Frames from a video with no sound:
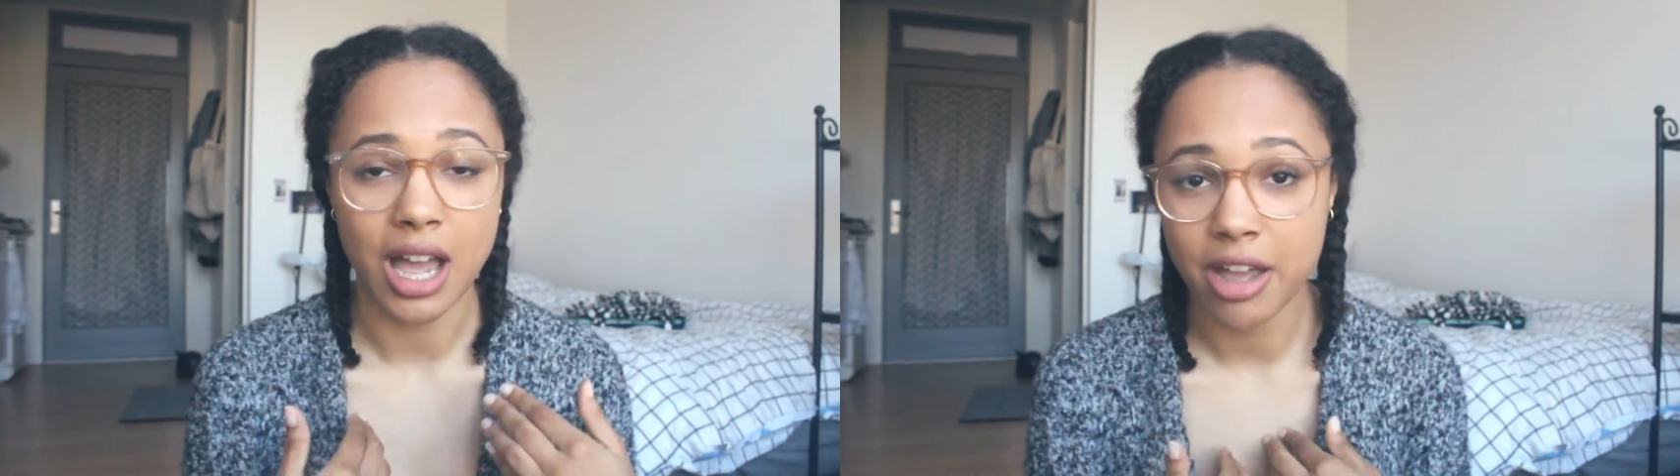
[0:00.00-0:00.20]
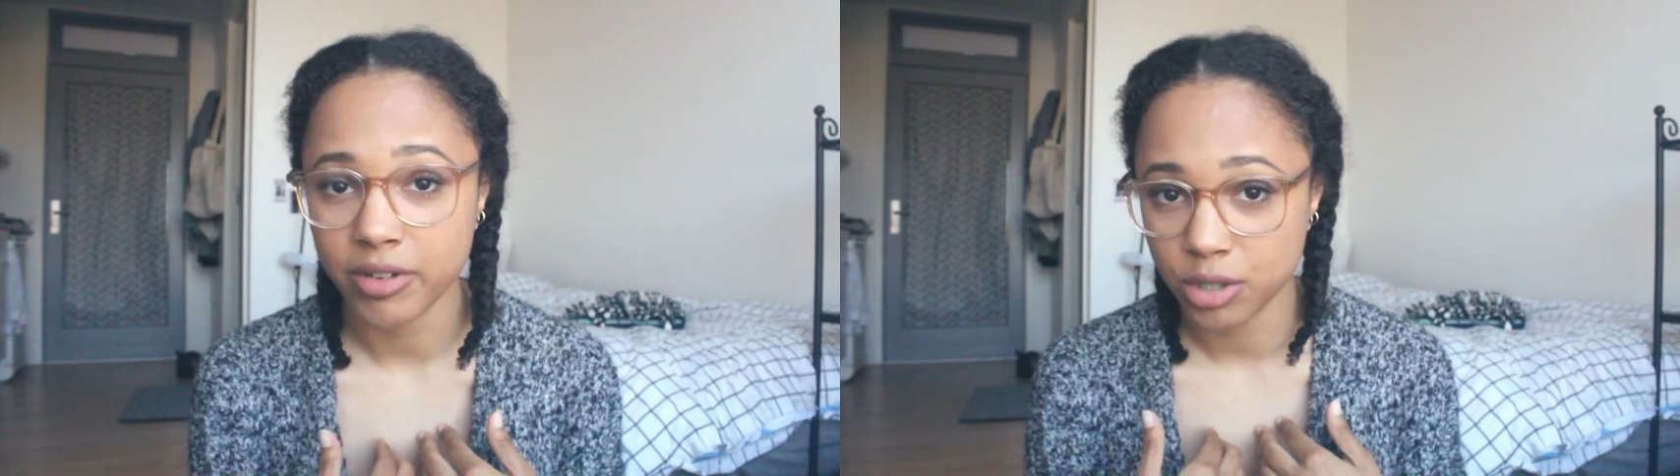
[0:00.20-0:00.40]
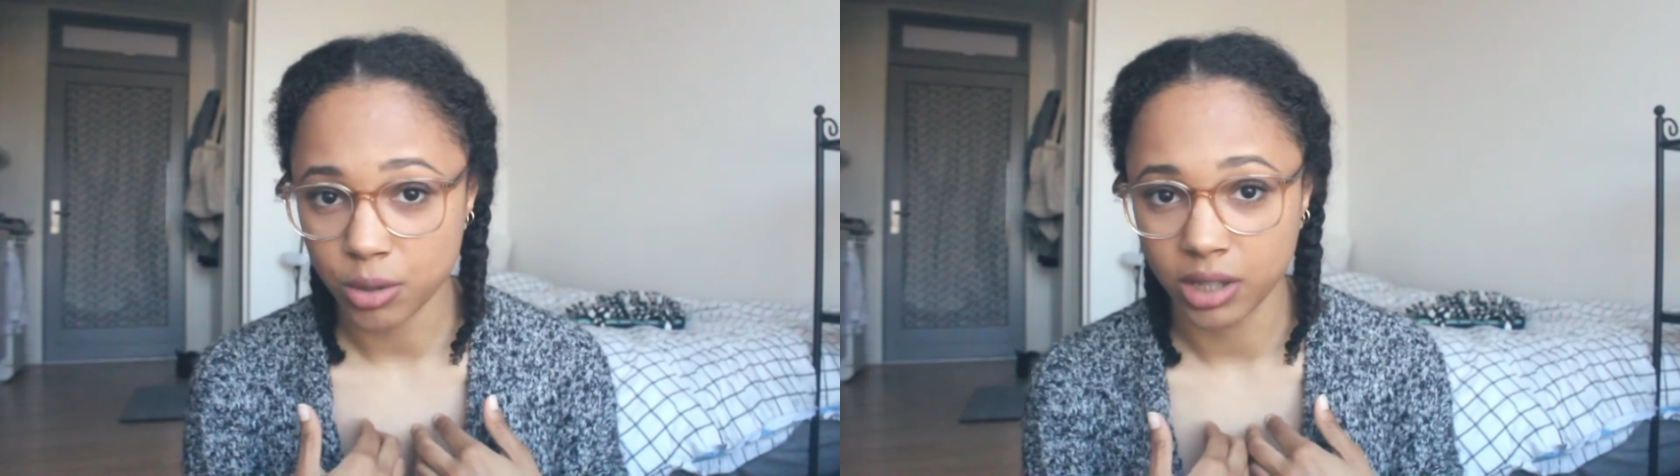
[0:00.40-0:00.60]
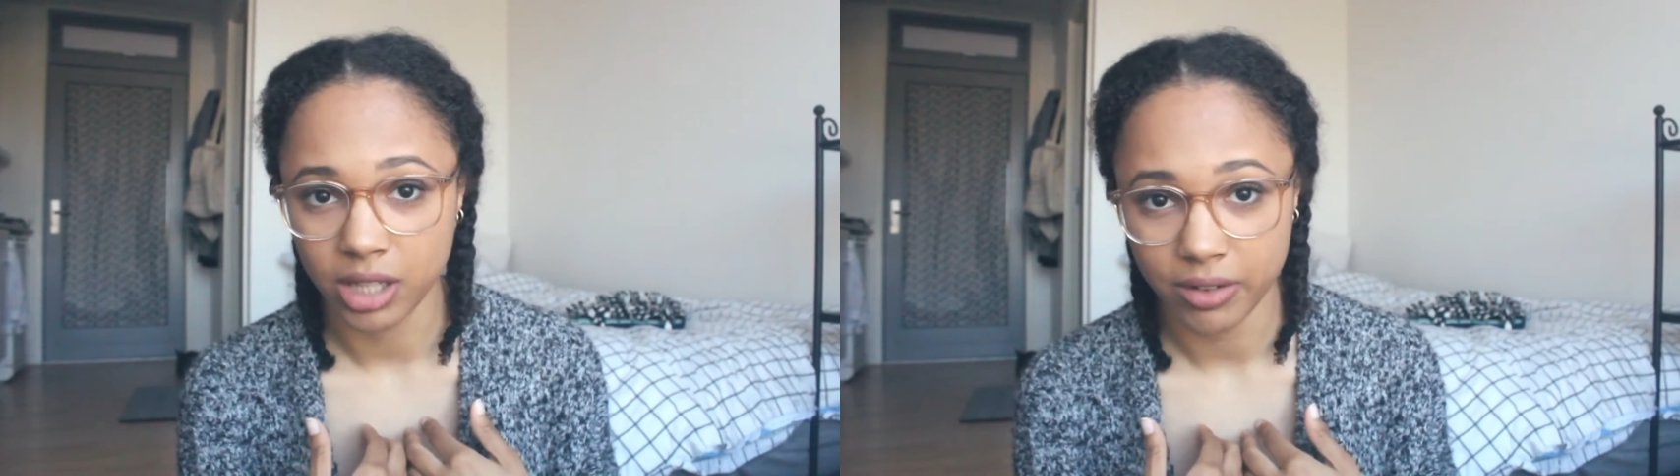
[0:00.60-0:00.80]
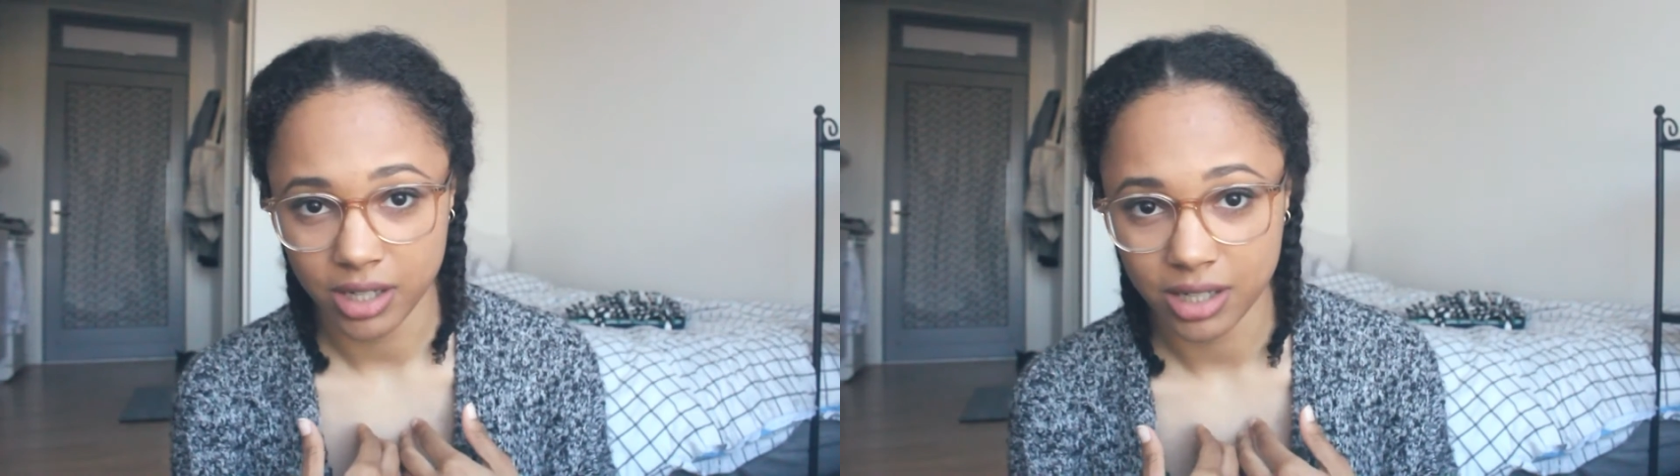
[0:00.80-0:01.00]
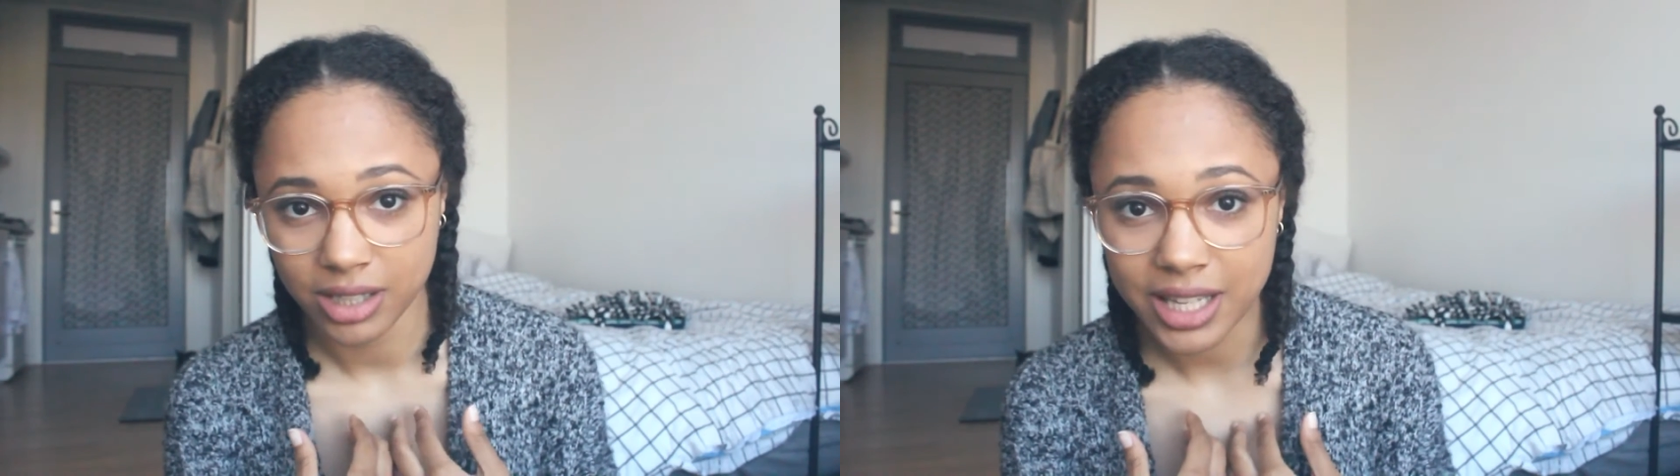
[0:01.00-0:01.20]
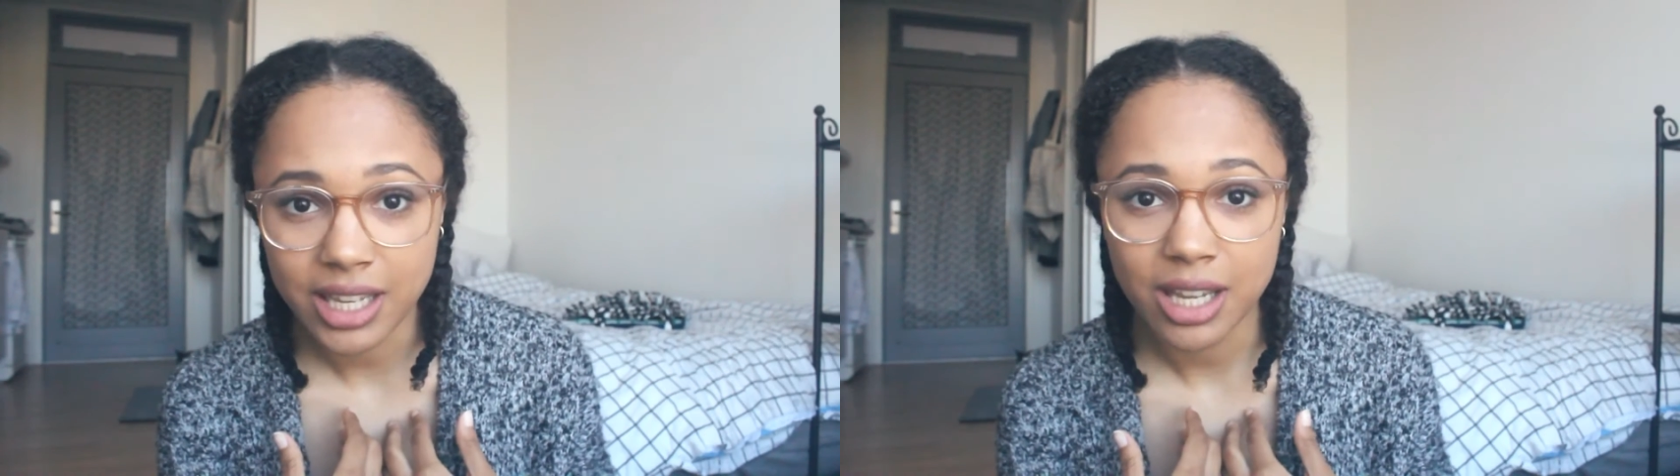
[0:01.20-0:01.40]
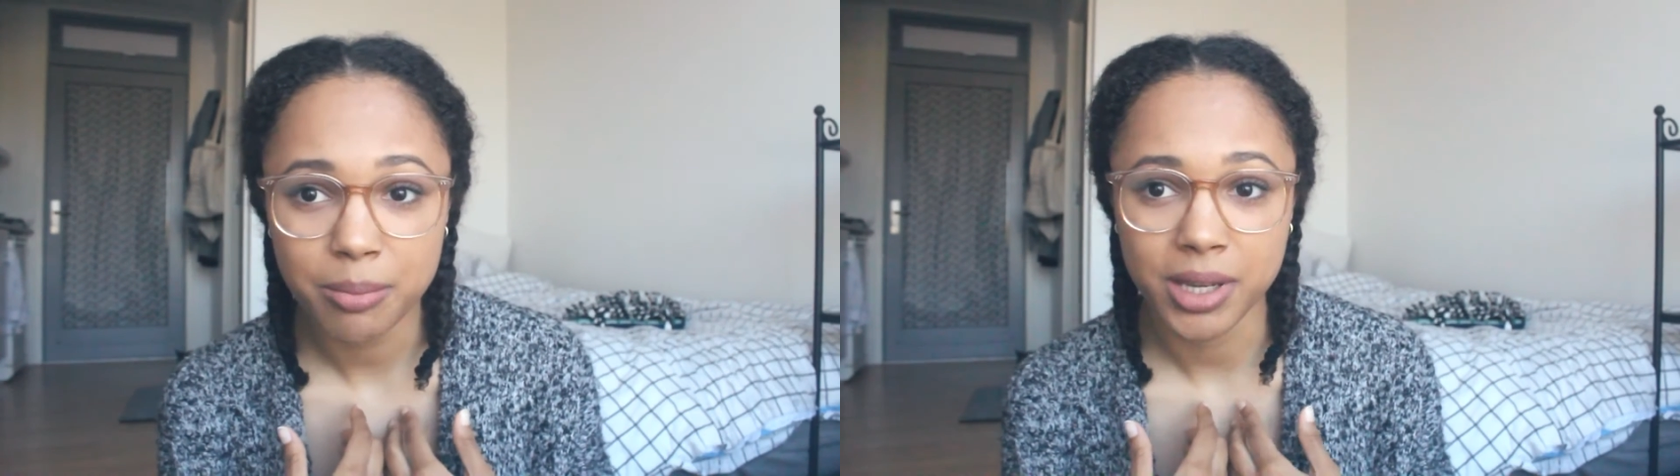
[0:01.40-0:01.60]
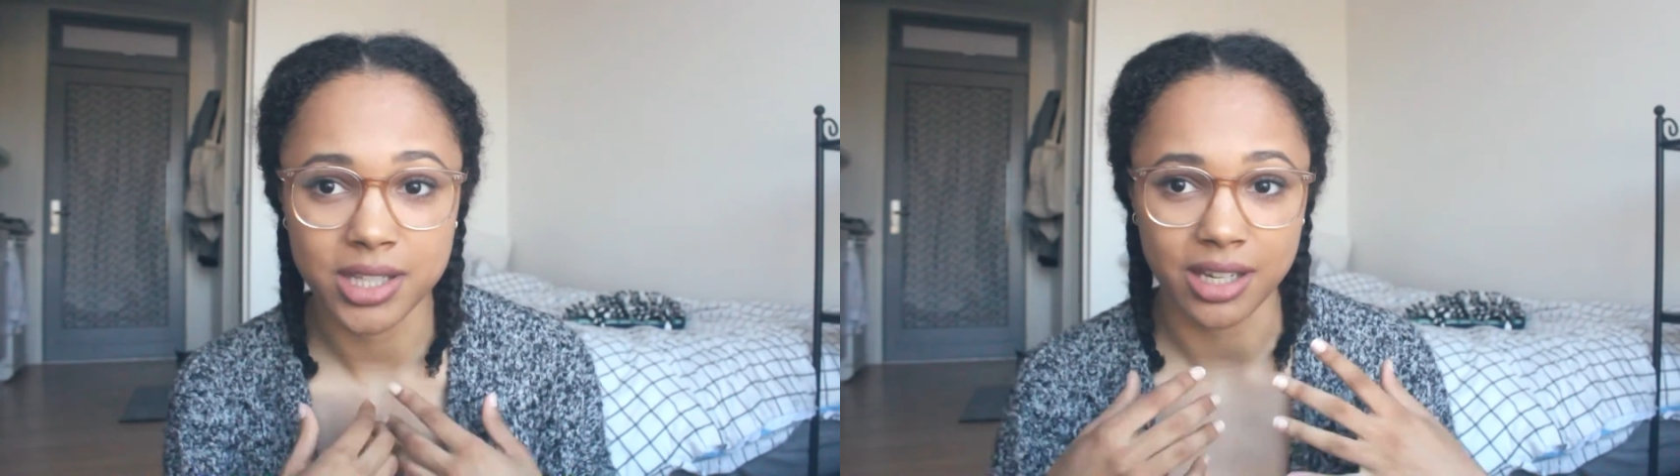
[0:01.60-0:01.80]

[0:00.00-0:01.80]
I've enjoyed living in a Kollegium because